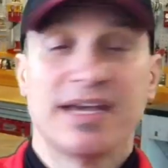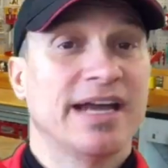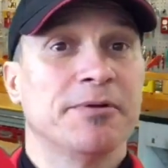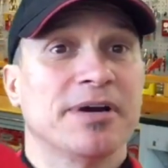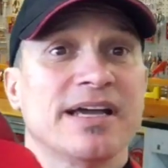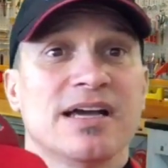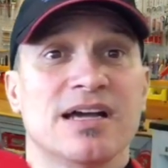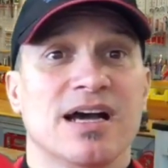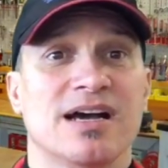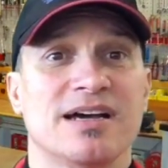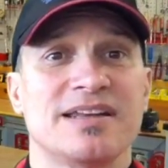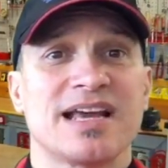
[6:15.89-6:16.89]
Anyway,
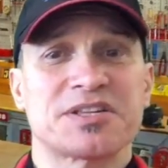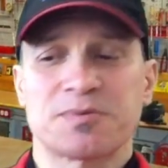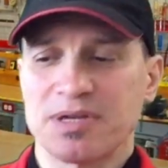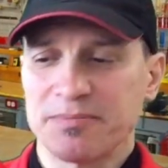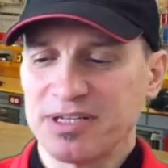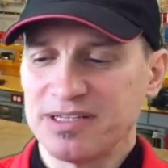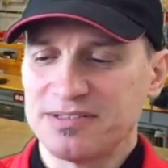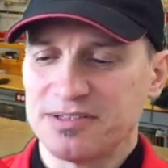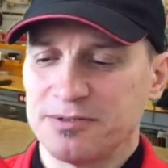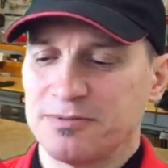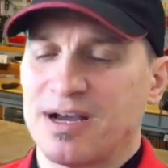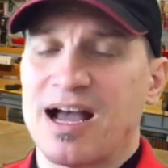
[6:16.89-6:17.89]
next what I'm going to
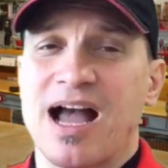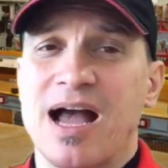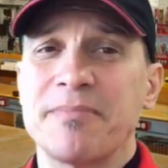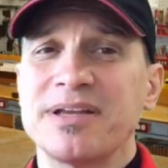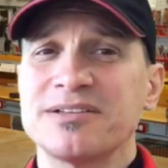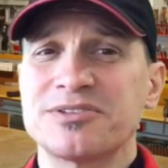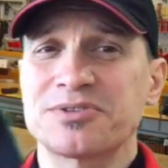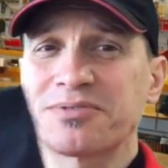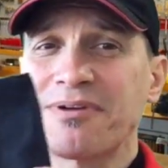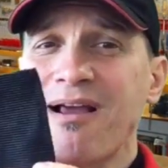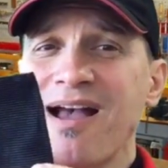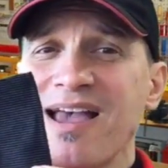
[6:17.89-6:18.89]
do, I'm going to
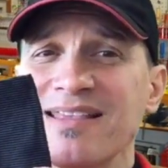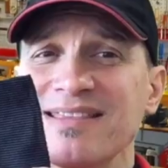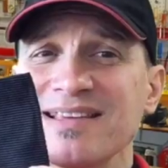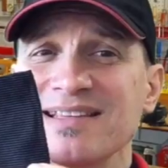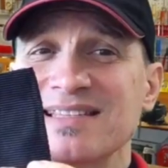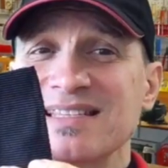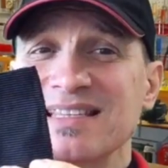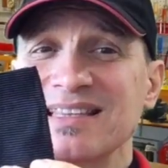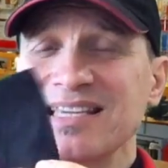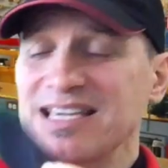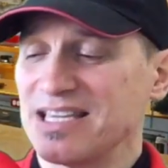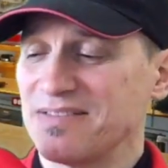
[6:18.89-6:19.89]
try these
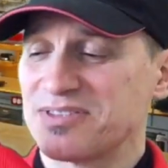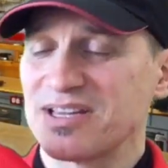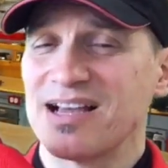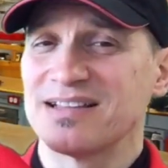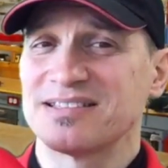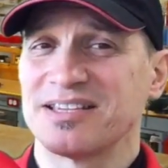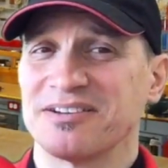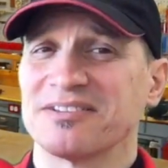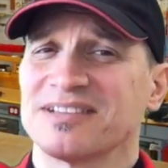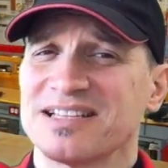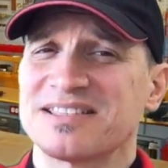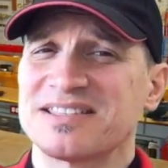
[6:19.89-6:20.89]
sleeves onto here.
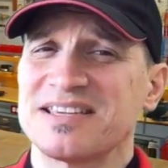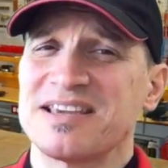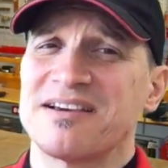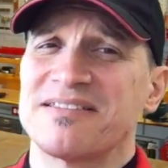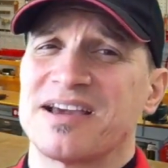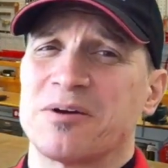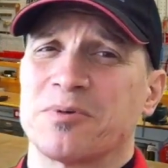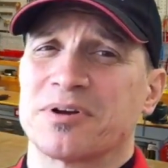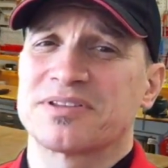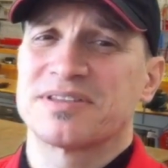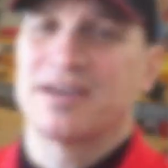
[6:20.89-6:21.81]
Let's see how that works